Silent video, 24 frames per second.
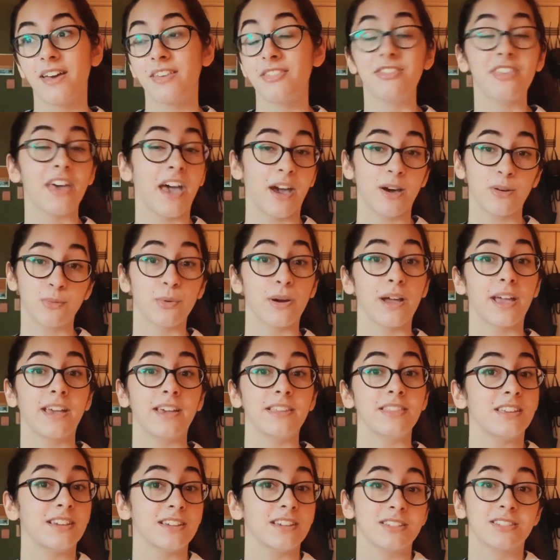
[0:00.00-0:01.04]
that way
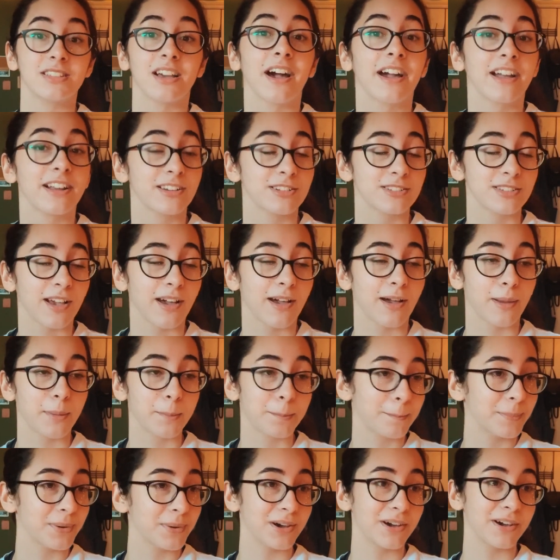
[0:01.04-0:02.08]
the entire
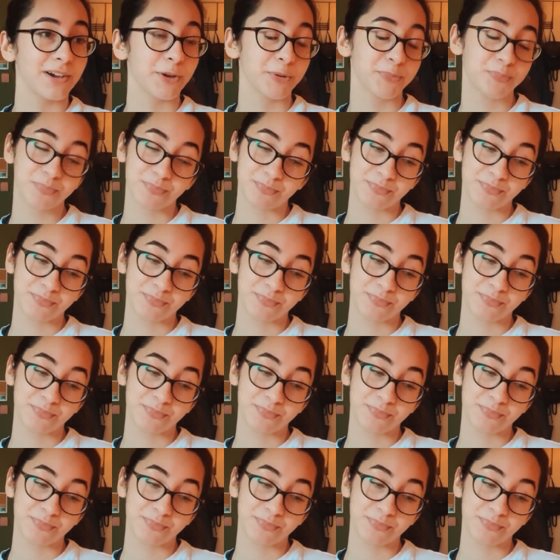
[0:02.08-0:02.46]
time, but